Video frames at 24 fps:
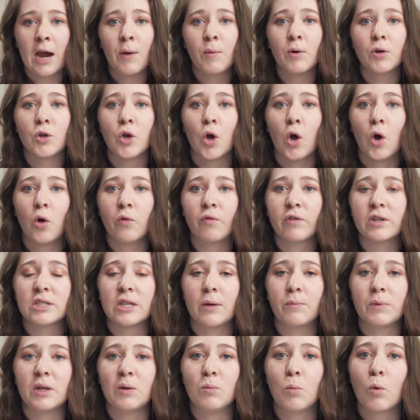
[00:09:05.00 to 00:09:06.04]
I would go for
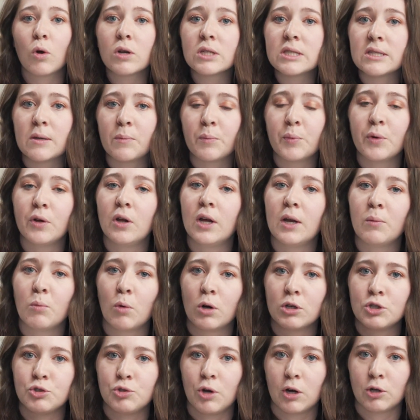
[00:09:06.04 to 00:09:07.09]
something more simple and
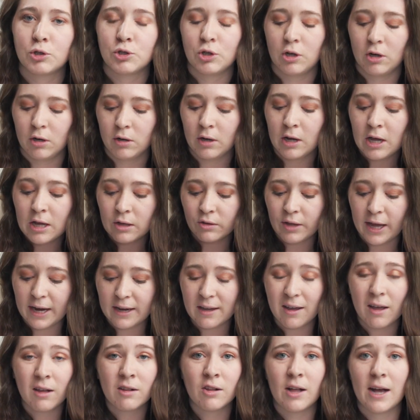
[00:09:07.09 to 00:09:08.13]
more structured,
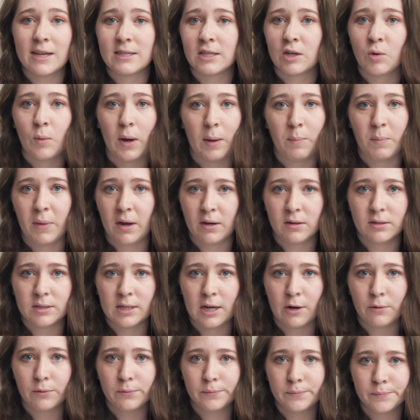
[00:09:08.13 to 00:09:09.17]
like a classic white button
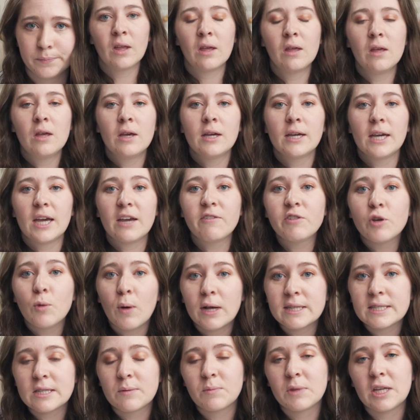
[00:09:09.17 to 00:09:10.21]
down. If you
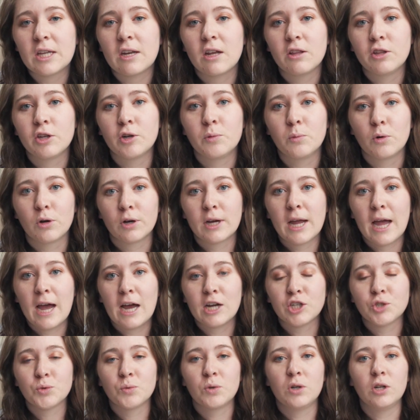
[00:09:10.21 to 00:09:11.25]
want something a little more
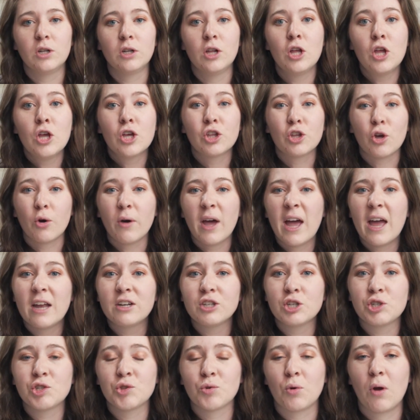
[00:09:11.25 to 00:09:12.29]
casual, go ahead and
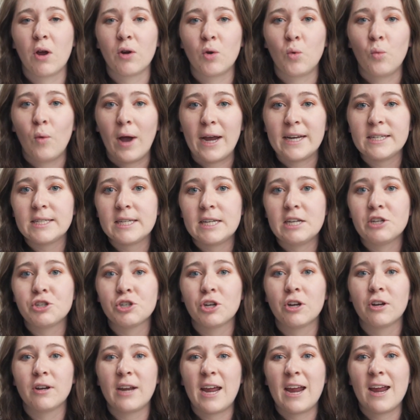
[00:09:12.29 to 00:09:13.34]
just throw on a white
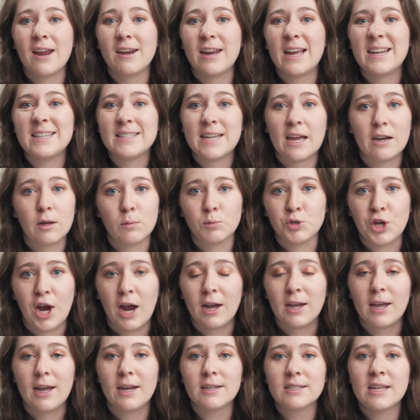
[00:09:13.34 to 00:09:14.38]
t-shirt and a denim
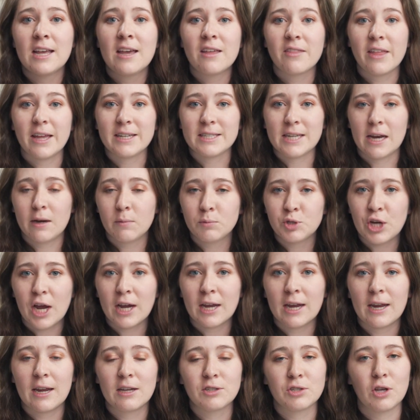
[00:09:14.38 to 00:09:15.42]
jacket. That denim
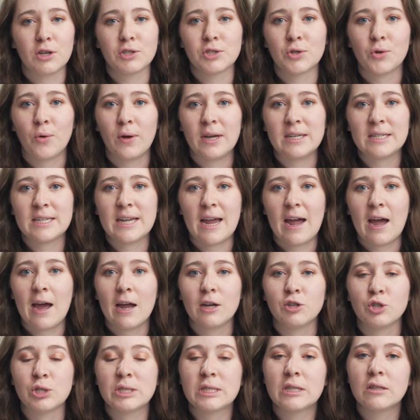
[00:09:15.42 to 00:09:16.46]
jacket is also going to
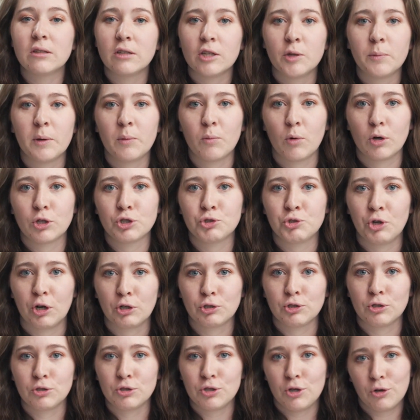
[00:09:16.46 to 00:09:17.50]
add just a little bit more
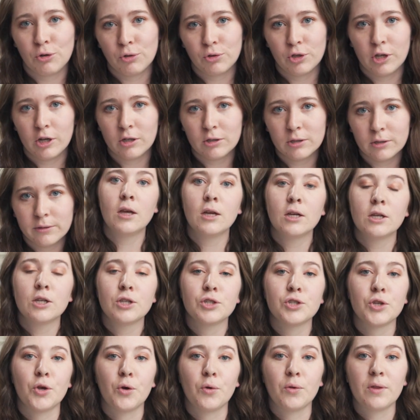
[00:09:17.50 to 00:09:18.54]
structure to your look.
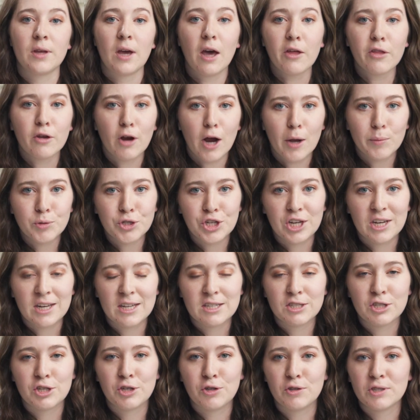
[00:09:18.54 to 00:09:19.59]
So the other option
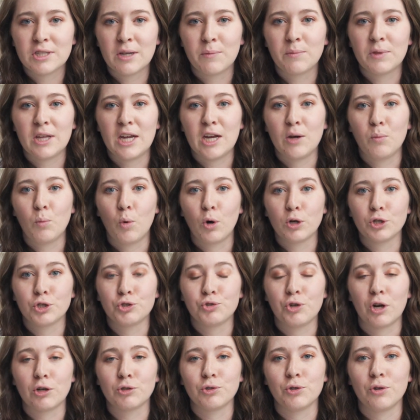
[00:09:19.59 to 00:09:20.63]
is to do something more
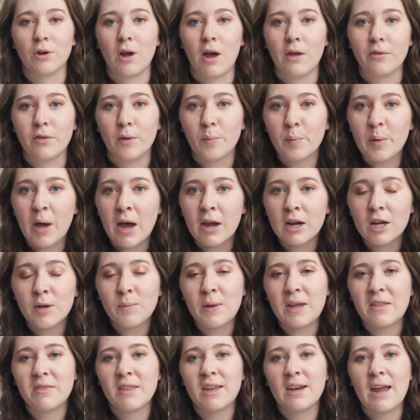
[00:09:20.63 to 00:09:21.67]
structured on the bottom
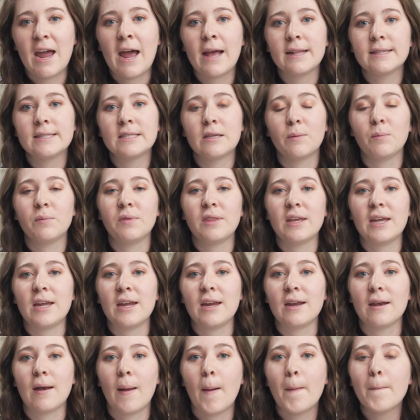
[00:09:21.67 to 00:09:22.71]
and then add
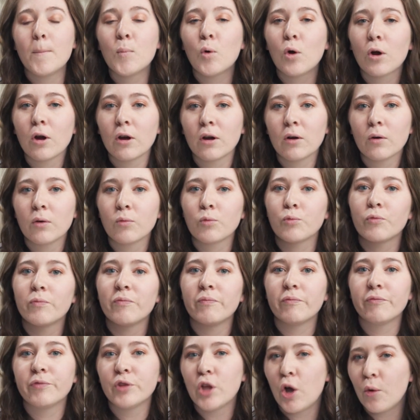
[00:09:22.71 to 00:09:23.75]
something more
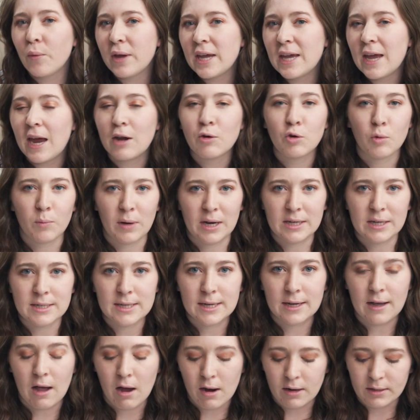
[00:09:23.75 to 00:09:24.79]
flowy and
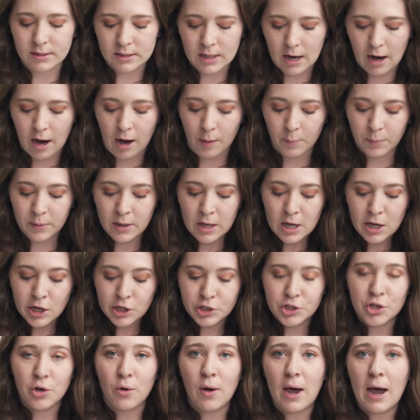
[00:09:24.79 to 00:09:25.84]
romantic on top.
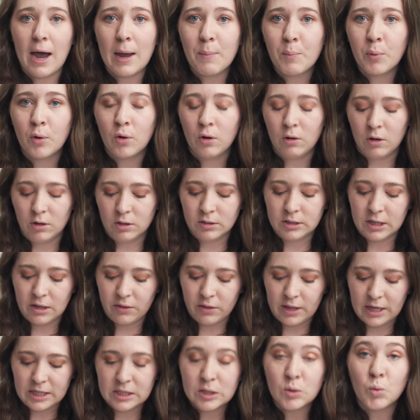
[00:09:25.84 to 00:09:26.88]
So I pulled
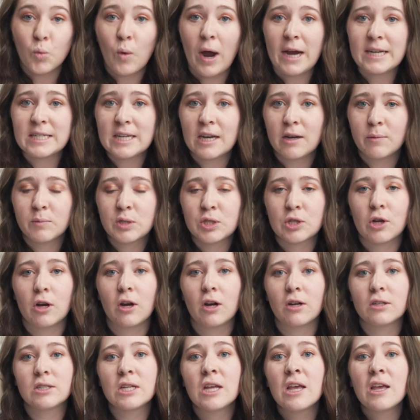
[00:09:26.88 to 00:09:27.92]
this white denim
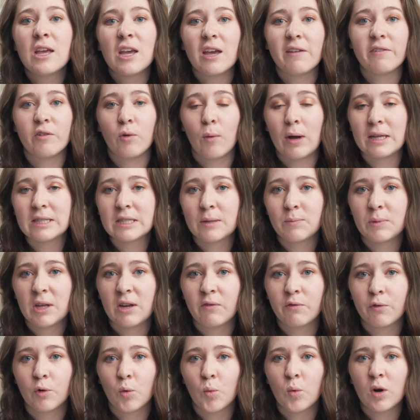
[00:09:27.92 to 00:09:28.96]
skirt. If you want something
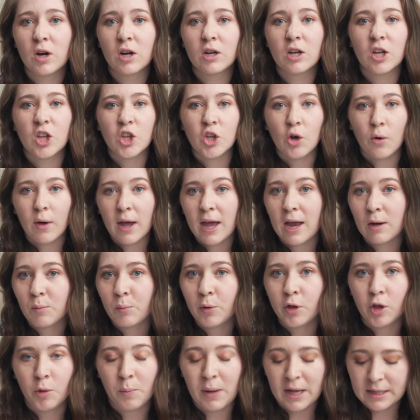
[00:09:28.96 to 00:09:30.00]
for work, go ahead and
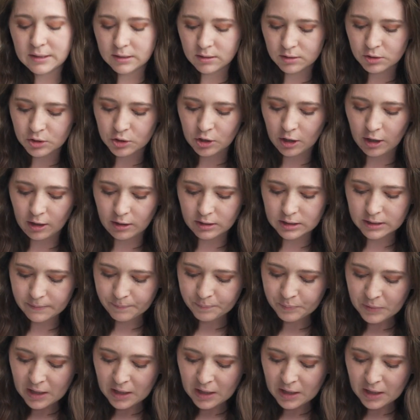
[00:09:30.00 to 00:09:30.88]
pull a pencil skirt,